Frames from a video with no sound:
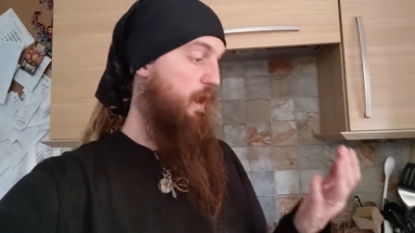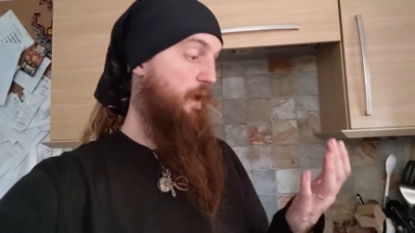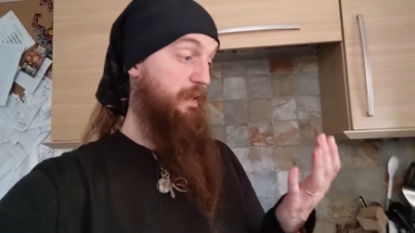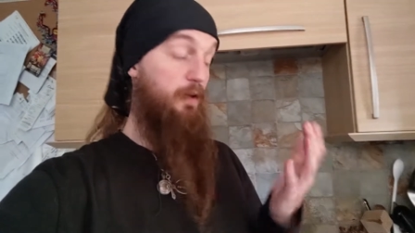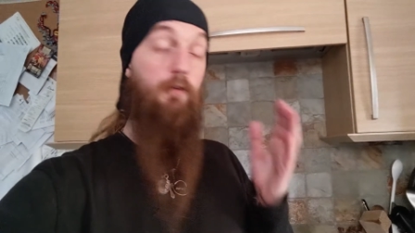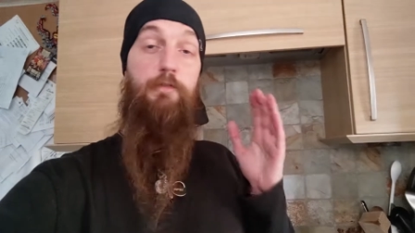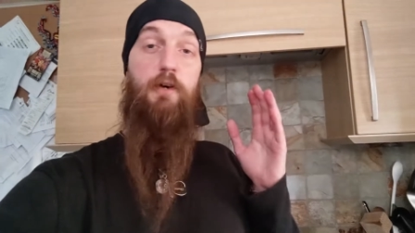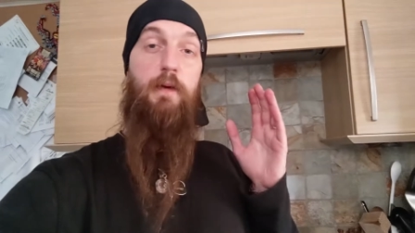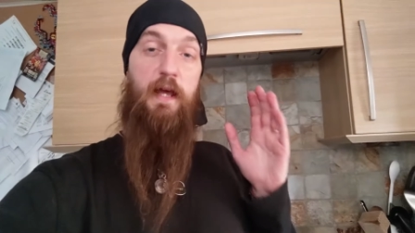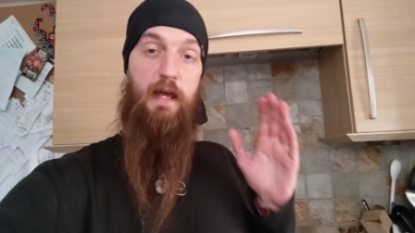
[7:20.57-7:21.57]
I cannot
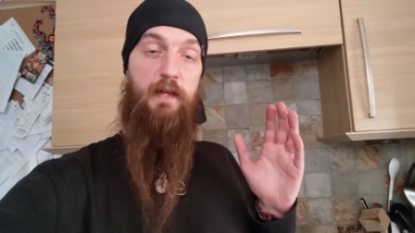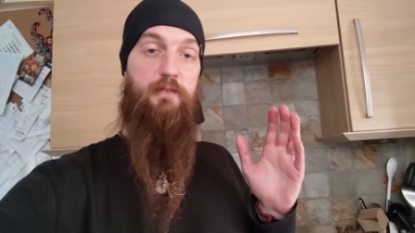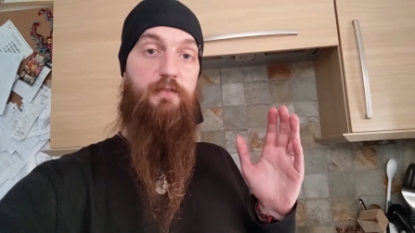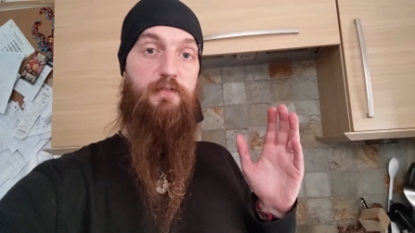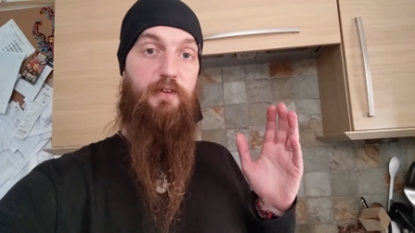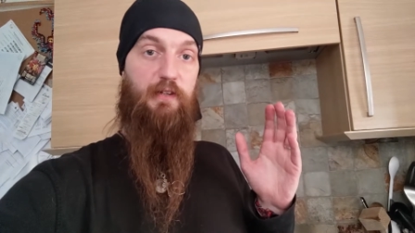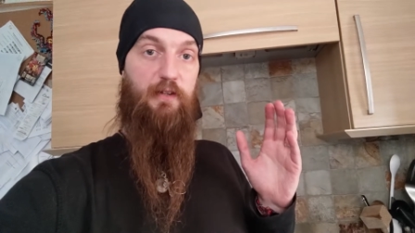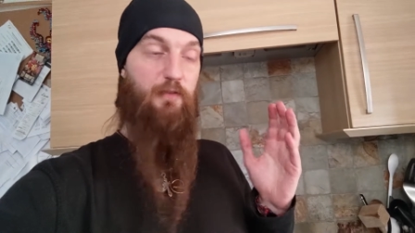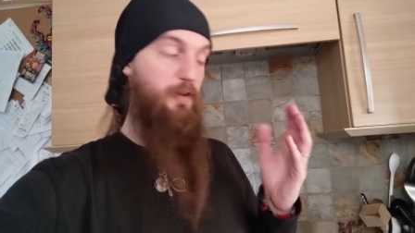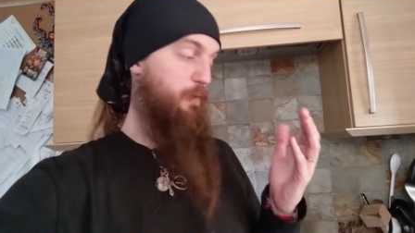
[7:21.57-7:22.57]
feel my hands, I
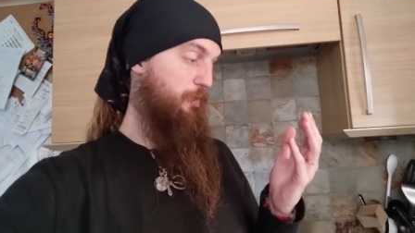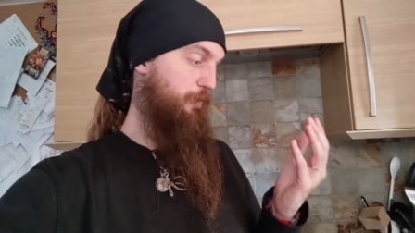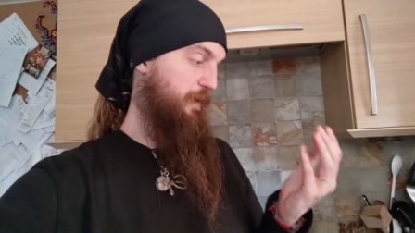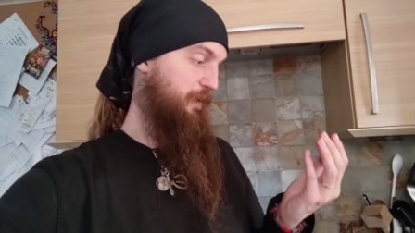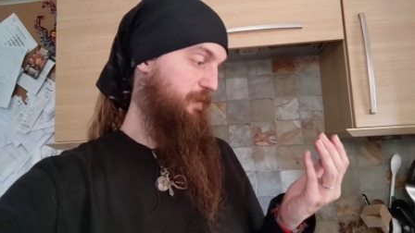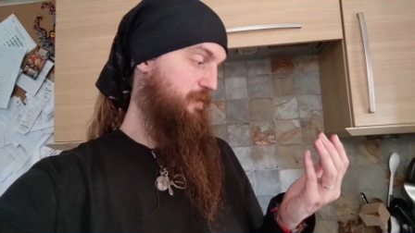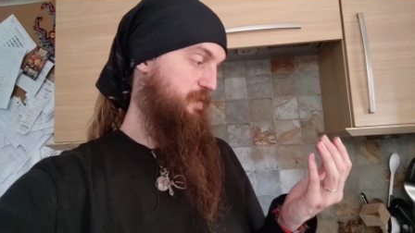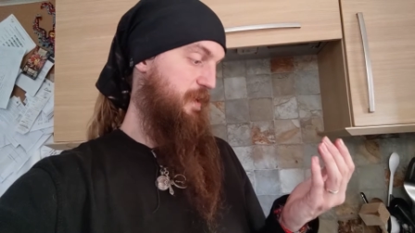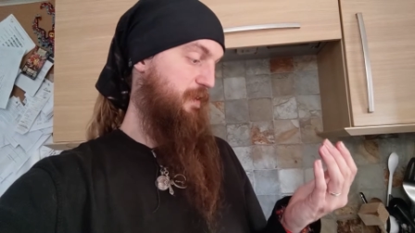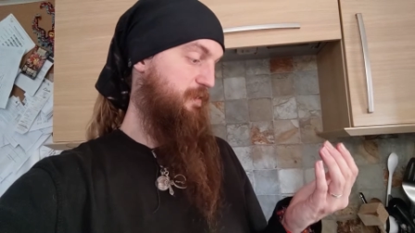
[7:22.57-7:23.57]
cannot feel my
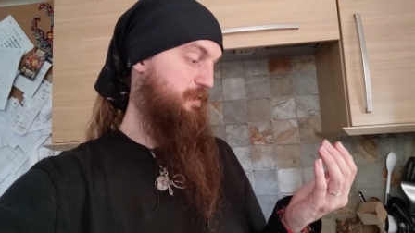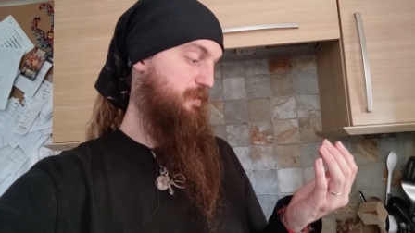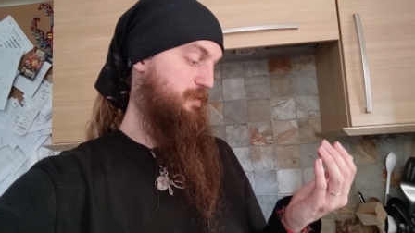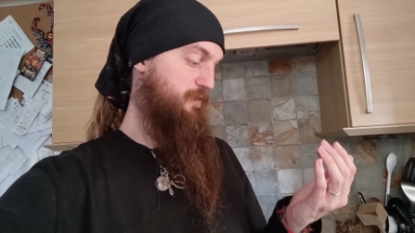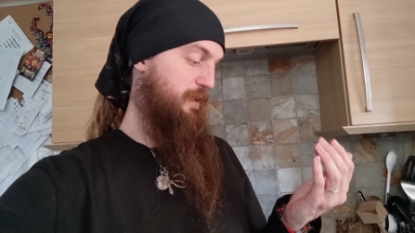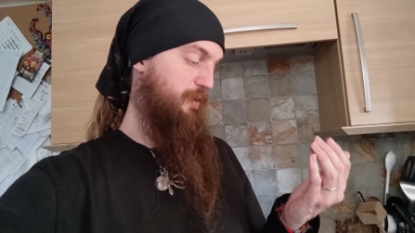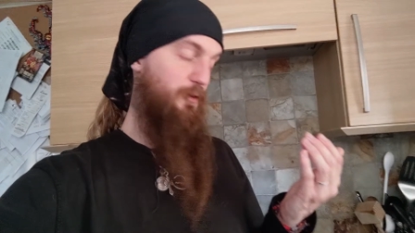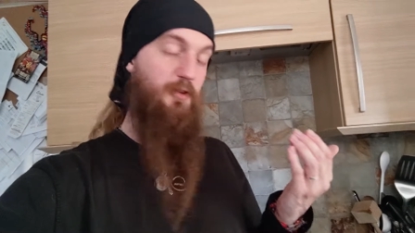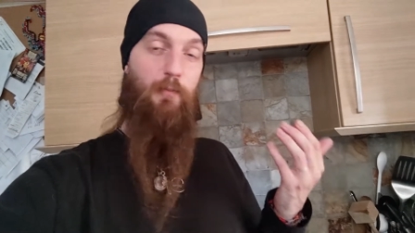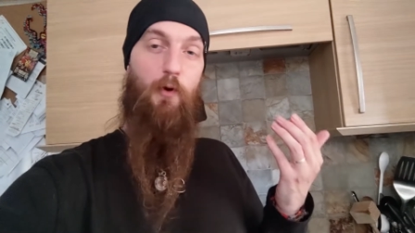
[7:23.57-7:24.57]
fingers. It's it
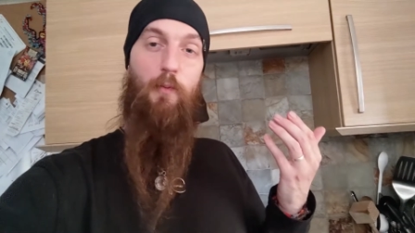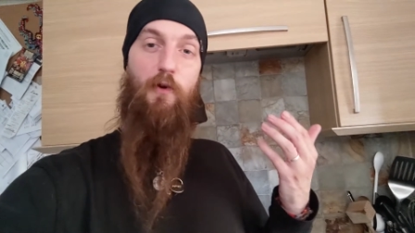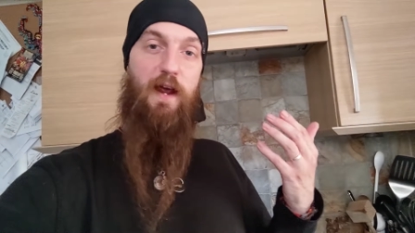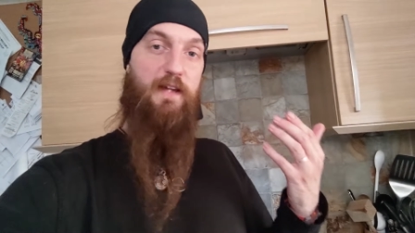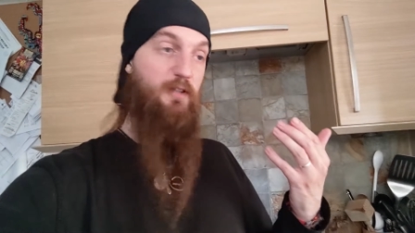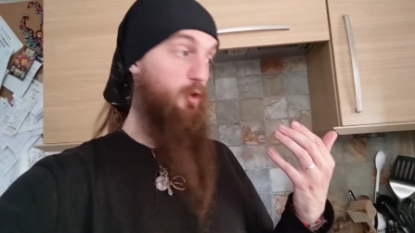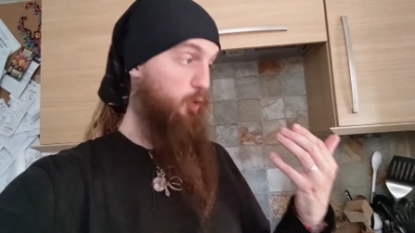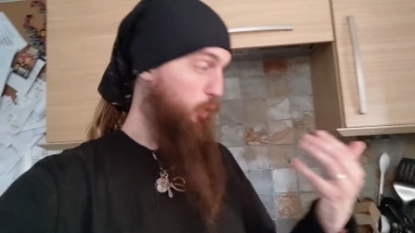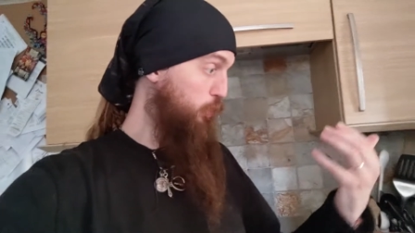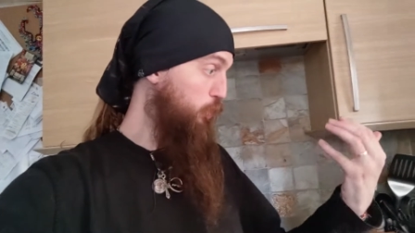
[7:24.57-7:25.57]
got to the point where I had to
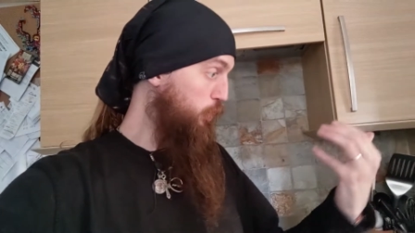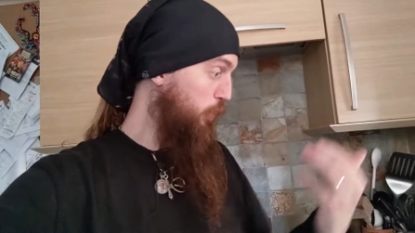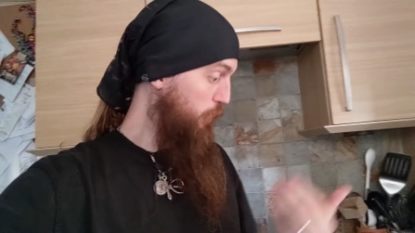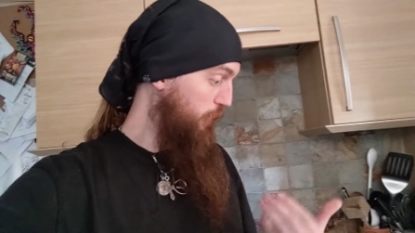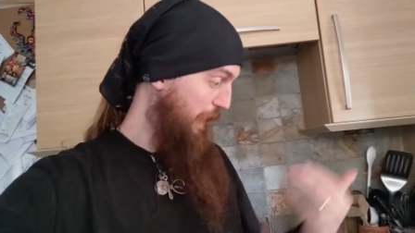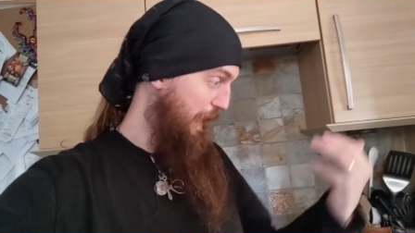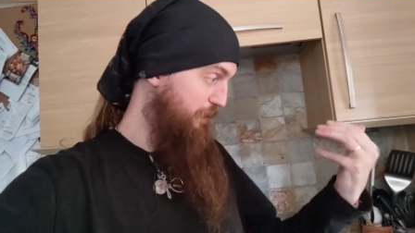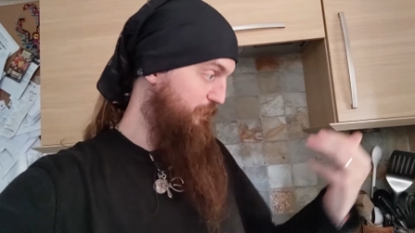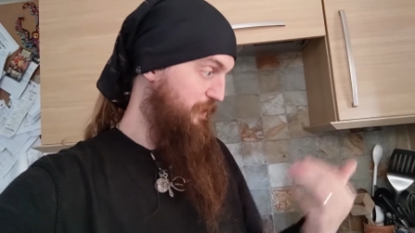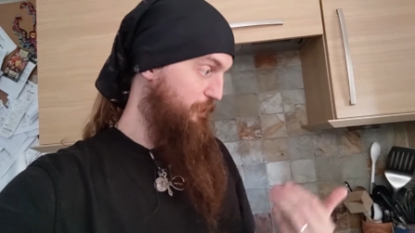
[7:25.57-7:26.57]
look
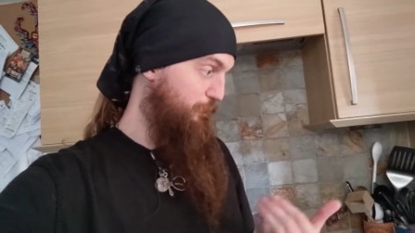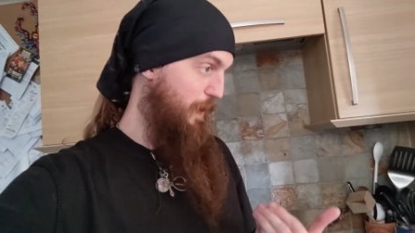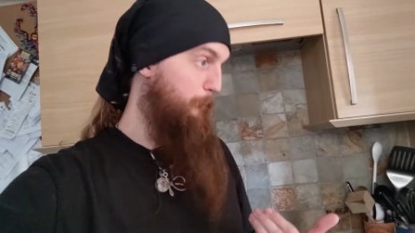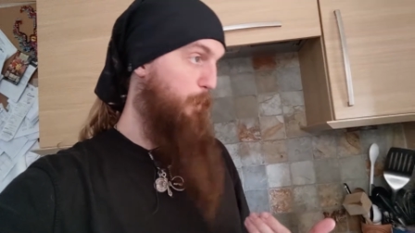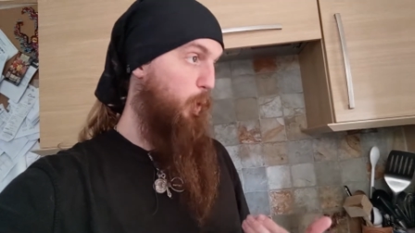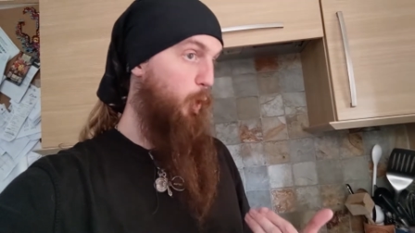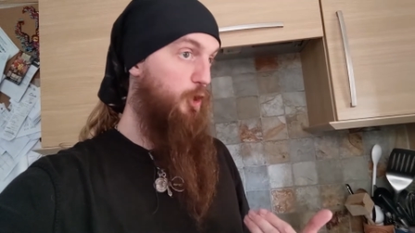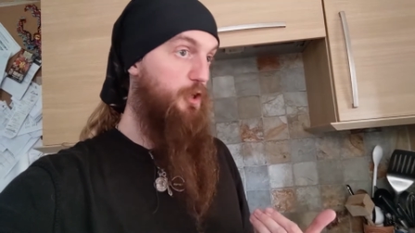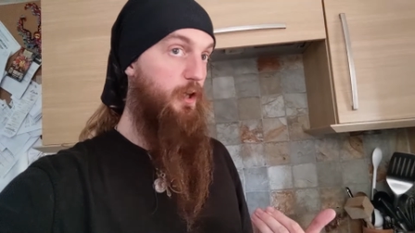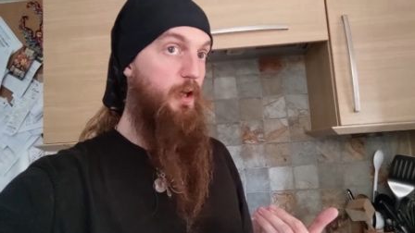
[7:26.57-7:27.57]
at the
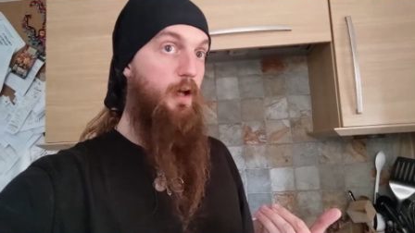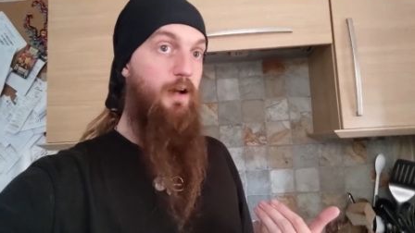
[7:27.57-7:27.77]
fretboard